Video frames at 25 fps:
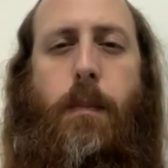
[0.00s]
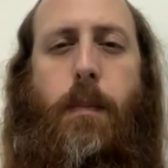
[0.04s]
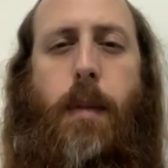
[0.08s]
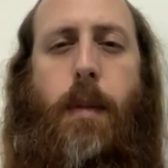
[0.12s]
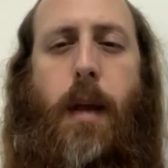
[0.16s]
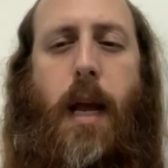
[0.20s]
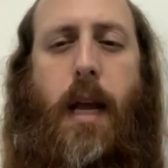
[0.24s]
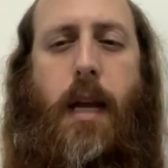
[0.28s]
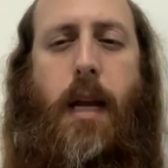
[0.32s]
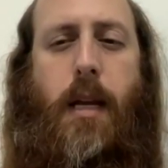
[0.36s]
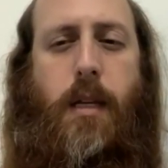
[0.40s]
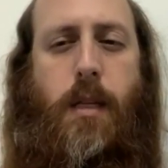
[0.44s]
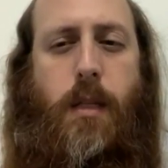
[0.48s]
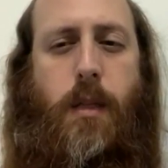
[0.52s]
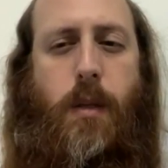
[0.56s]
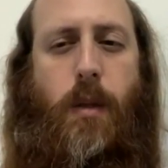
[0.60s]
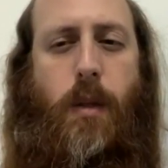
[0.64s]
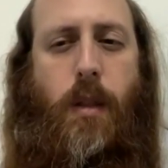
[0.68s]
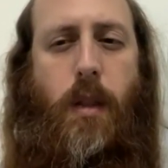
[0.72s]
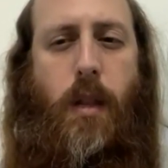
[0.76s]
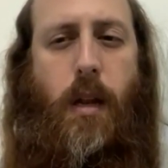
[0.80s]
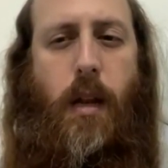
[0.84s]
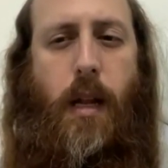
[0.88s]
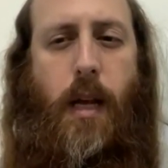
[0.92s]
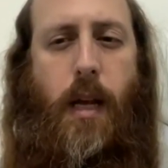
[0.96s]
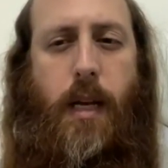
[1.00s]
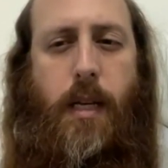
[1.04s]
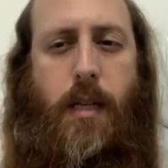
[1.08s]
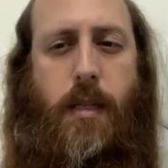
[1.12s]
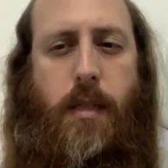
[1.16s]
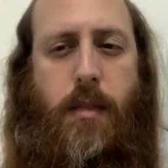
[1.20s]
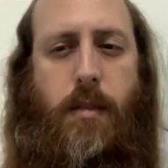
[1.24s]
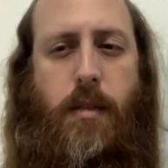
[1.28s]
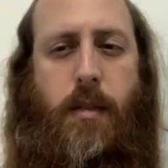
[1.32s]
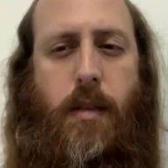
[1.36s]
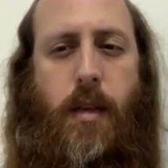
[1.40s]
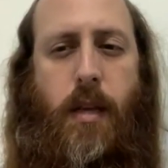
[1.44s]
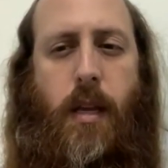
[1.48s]
them back to the
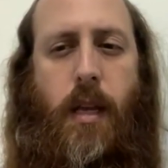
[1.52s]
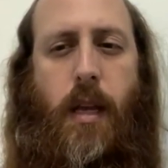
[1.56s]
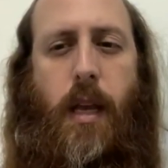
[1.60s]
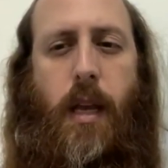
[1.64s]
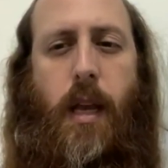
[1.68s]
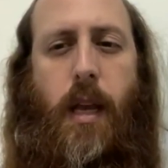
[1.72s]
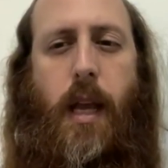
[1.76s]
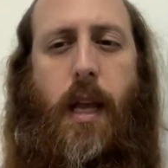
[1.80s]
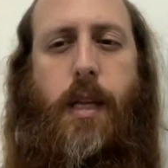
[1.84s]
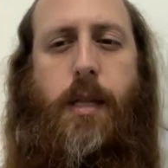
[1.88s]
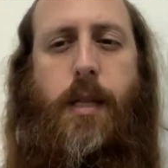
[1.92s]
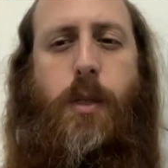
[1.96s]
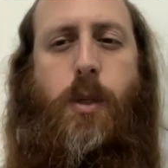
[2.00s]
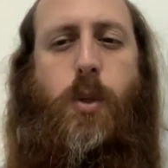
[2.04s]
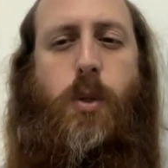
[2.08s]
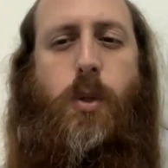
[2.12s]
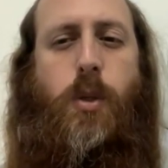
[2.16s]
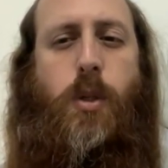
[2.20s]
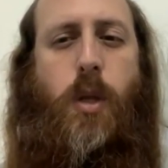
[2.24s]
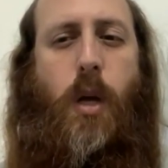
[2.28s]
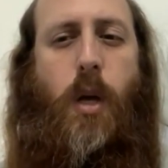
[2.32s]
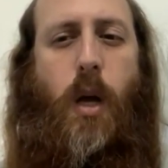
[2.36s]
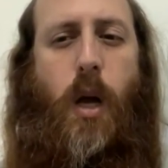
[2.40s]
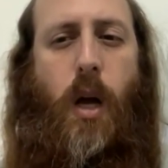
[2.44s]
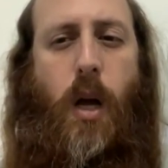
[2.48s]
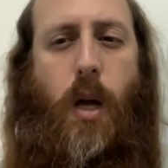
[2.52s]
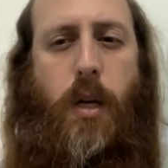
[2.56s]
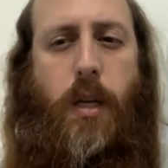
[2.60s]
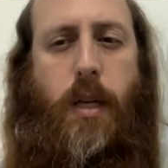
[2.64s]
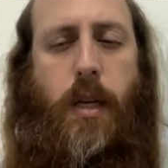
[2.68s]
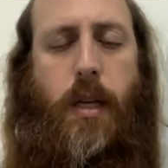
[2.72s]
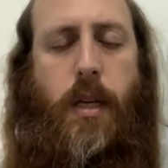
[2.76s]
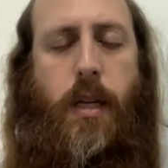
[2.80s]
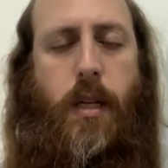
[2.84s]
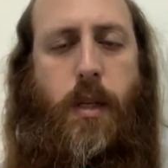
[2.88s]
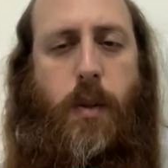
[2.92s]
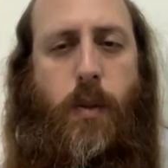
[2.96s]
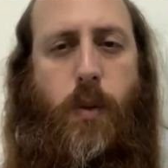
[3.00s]
light, and you're
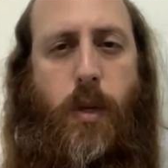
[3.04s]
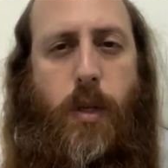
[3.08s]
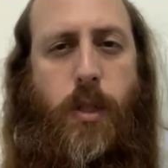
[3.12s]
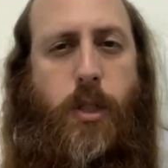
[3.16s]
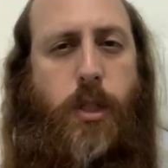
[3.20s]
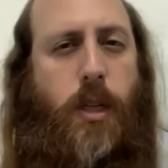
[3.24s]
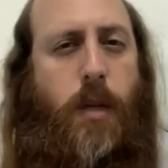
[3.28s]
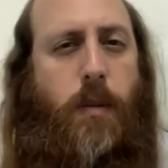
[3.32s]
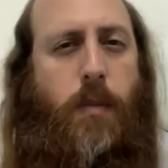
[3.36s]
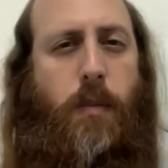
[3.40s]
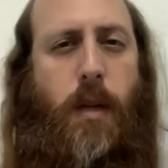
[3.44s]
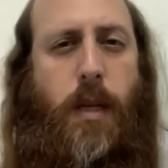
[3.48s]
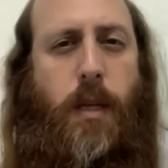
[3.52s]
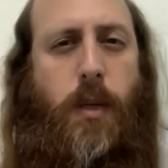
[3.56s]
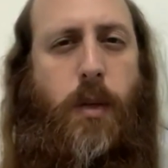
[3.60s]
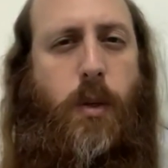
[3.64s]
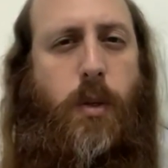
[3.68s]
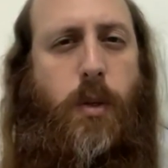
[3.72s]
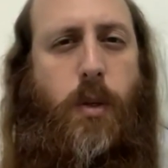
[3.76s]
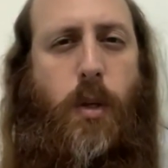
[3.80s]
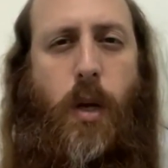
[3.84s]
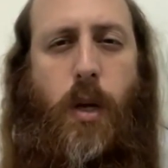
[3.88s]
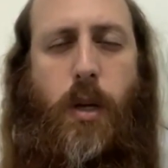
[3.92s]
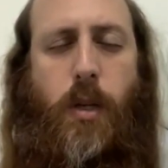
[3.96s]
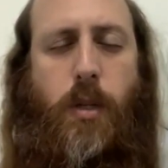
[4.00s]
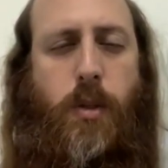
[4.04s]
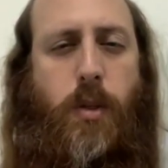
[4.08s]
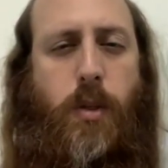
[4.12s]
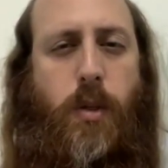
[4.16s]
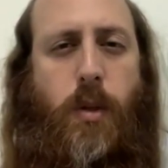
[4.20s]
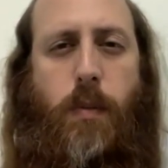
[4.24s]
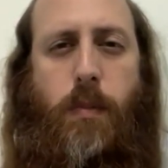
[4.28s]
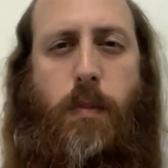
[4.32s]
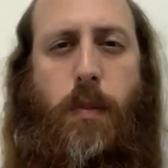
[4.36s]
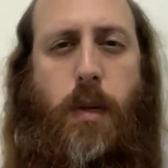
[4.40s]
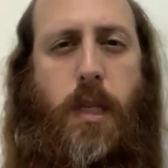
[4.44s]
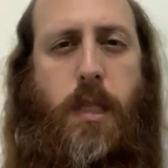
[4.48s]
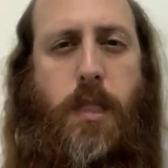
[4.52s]
talking to Hashem like you talk to
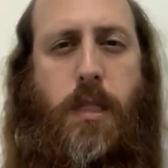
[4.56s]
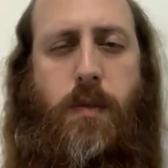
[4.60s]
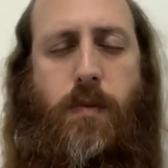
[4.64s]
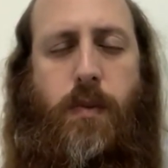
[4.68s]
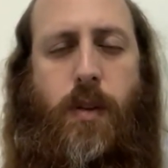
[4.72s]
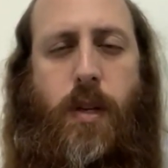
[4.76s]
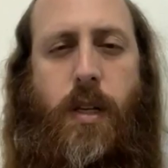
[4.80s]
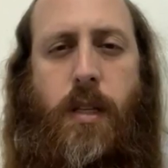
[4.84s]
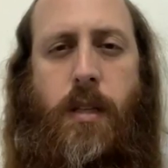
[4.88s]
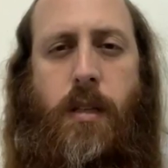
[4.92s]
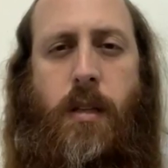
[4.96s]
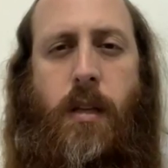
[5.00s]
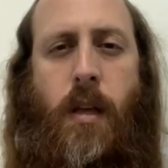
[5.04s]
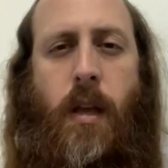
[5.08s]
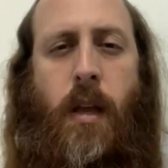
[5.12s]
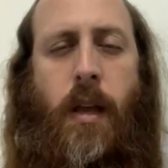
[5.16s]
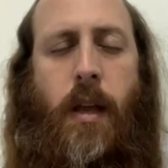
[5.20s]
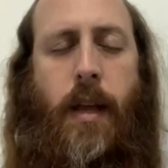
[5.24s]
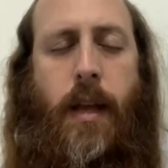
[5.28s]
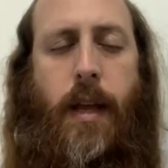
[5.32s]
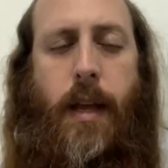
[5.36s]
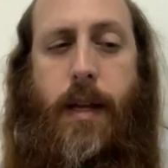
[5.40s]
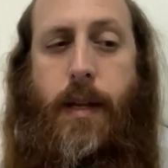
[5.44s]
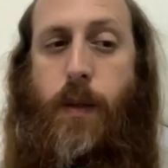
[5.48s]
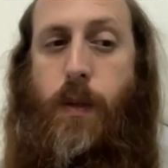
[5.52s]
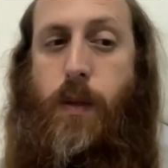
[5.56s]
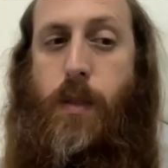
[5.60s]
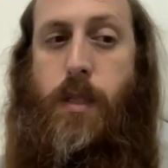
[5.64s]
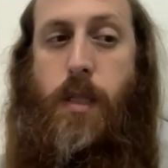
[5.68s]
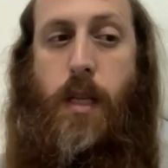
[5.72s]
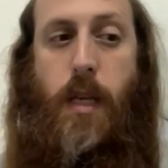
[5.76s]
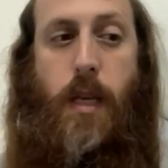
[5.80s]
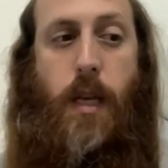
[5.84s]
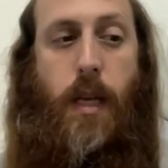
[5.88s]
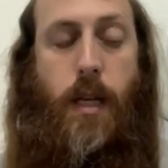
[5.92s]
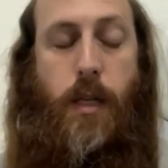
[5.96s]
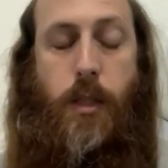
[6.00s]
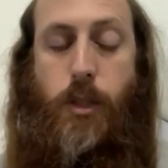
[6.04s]
your best friend, and you
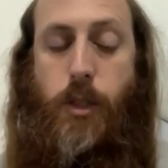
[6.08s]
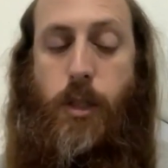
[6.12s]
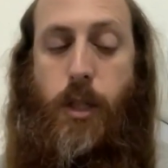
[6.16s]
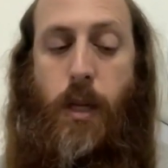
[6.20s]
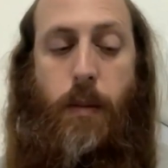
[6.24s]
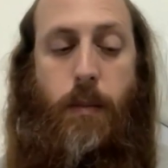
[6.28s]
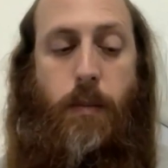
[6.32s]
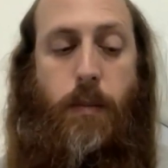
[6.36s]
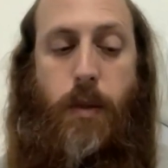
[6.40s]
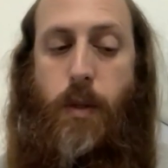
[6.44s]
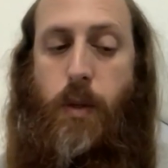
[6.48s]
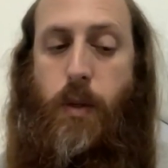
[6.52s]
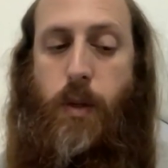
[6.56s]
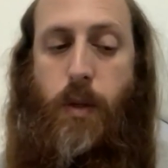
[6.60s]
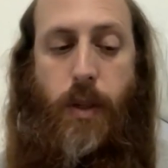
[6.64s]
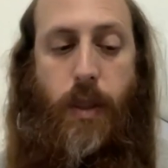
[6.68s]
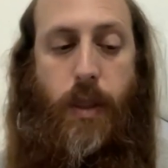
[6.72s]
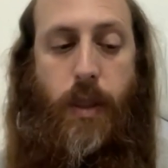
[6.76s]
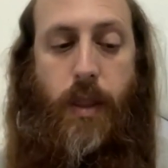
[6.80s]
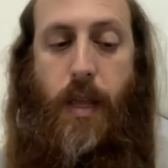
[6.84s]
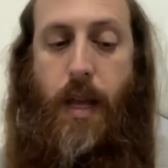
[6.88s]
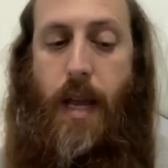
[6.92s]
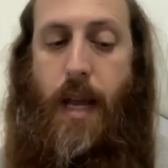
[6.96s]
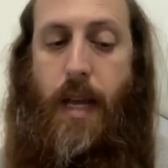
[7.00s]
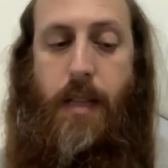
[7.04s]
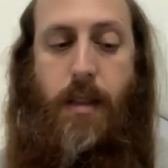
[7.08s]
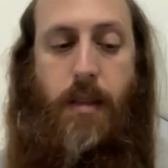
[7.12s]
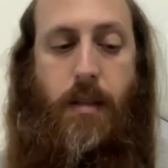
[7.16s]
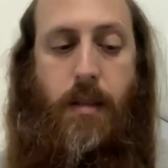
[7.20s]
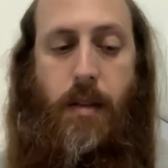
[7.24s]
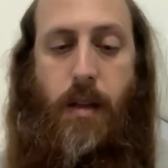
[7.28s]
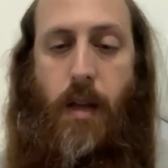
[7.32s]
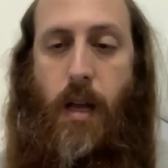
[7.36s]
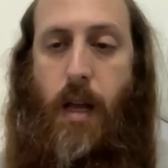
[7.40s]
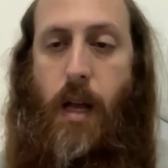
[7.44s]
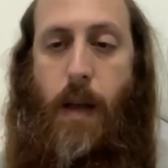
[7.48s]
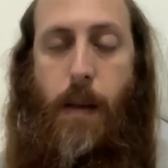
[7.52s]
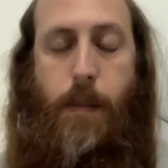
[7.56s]
say, Hashem, look, that
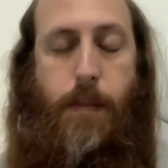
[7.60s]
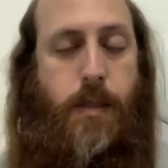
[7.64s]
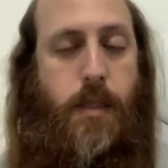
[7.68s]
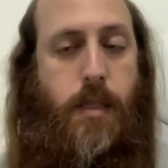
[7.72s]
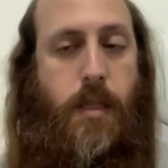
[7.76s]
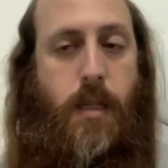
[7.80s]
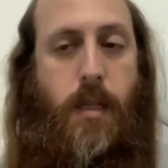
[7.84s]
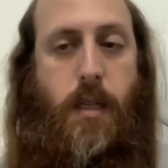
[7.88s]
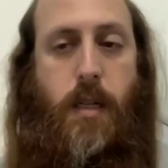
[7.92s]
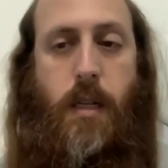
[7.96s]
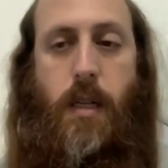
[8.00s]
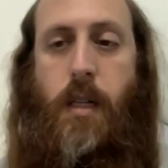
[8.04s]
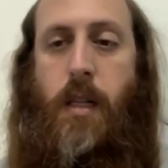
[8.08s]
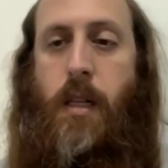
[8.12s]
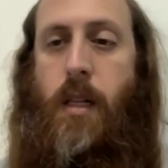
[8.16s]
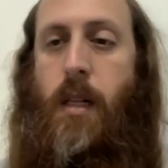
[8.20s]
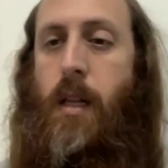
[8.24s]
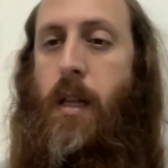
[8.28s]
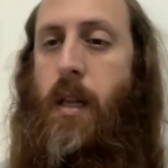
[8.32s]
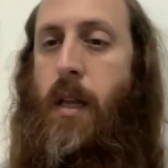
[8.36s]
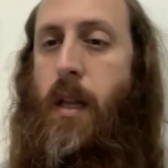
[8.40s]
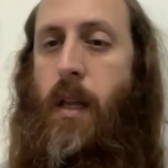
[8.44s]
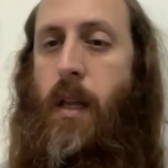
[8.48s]
obstacle